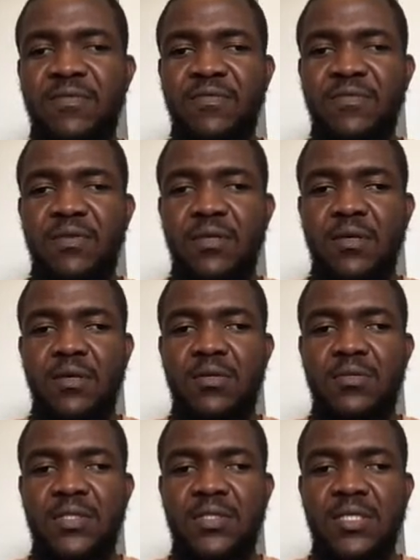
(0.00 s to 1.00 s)
they
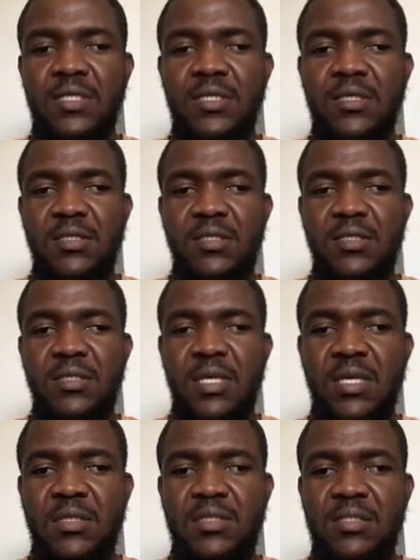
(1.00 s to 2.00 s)
contain
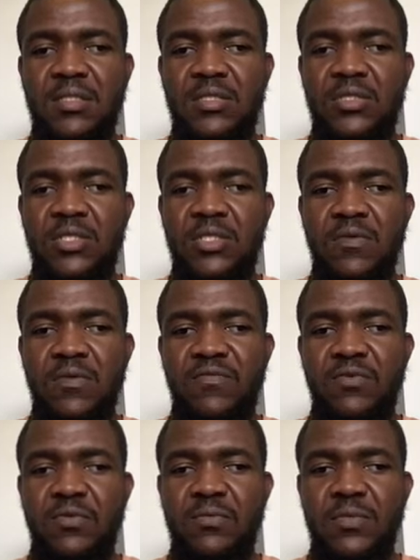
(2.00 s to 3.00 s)
cat execution
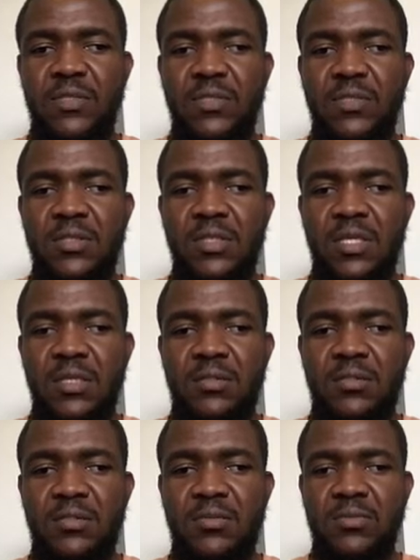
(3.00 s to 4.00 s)
environment and cat
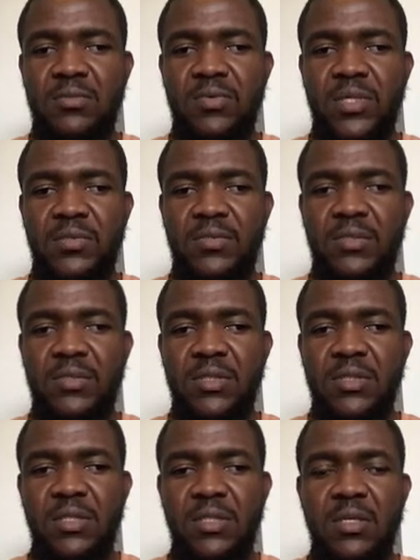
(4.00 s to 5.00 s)
requirement.
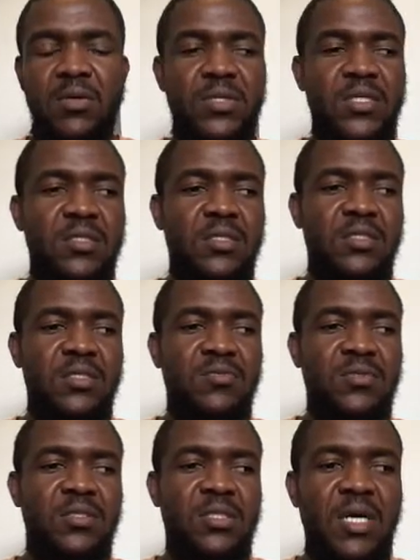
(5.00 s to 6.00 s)
Okay, that's
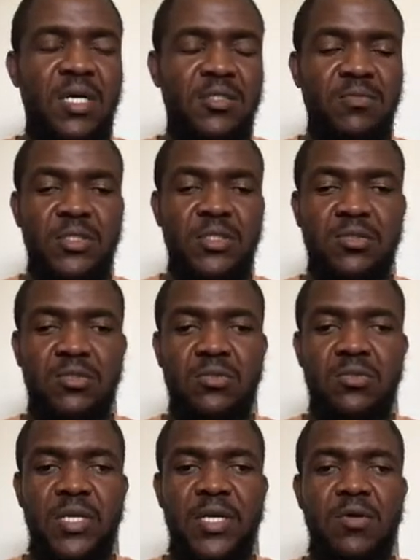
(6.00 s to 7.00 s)
what it asked me to
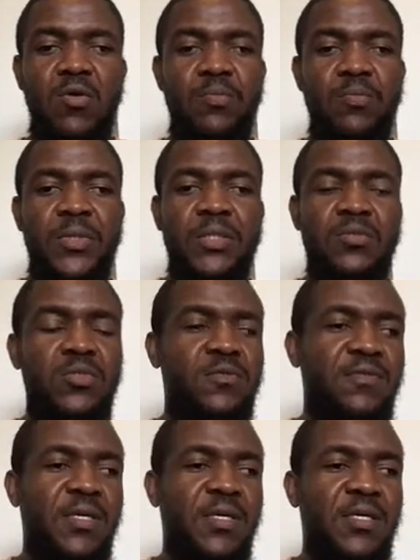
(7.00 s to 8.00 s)
do, like open those
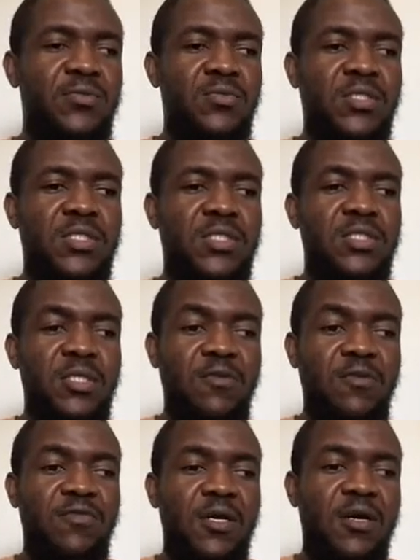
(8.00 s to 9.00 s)
files to see if
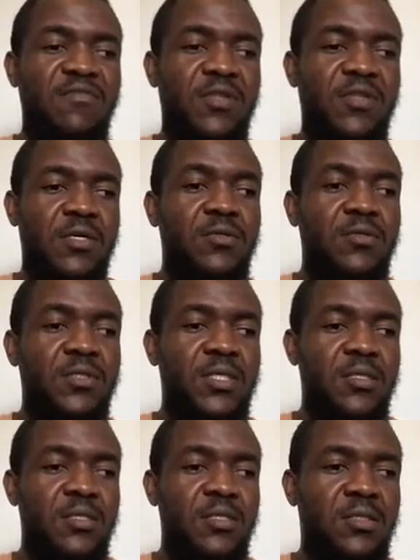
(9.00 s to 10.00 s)
they have the
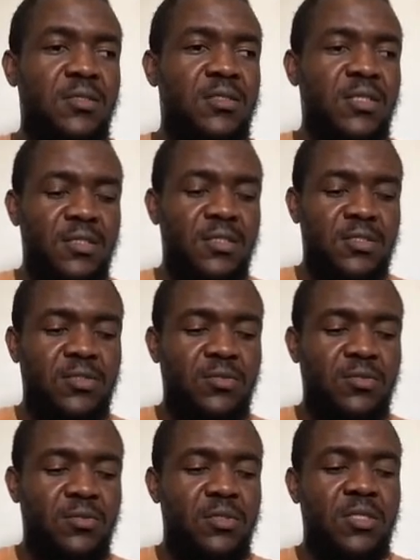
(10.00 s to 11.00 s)
content inside. So
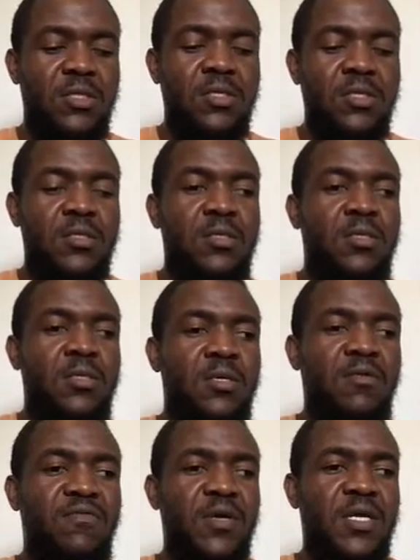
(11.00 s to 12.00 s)

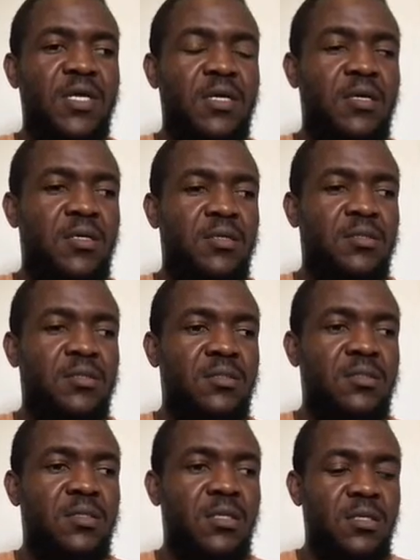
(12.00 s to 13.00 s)
if I call
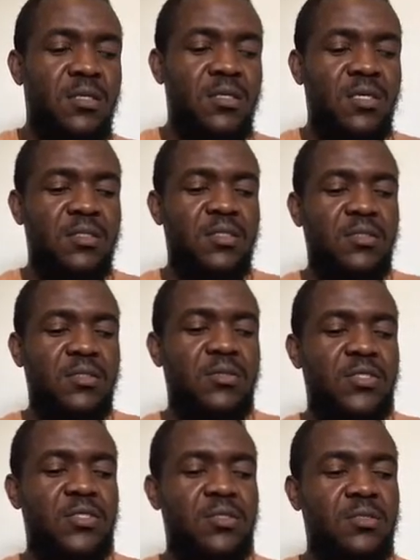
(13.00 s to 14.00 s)

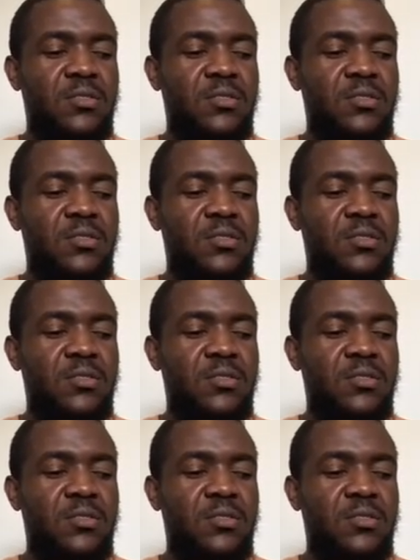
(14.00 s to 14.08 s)
execution,